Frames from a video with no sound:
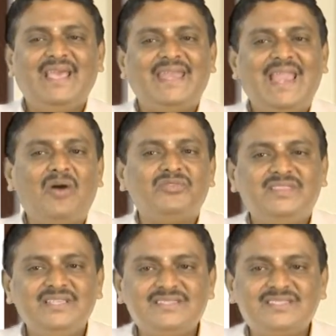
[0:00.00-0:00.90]
Now,
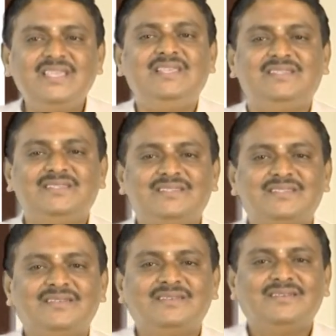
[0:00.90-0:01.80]
this
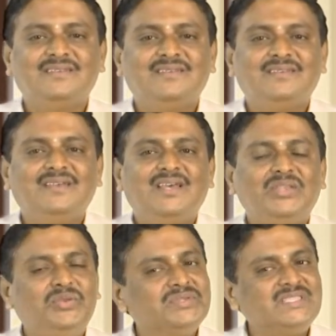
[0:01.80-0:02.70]
is
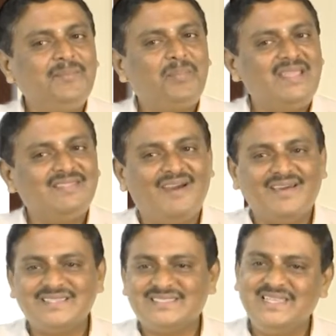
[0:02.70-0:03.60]
using
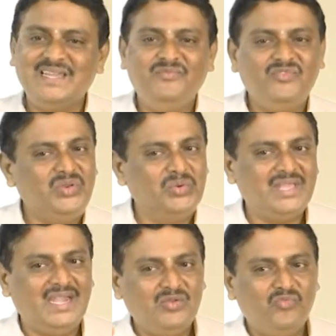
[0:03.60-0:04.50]
Pythagoras theorem. We know that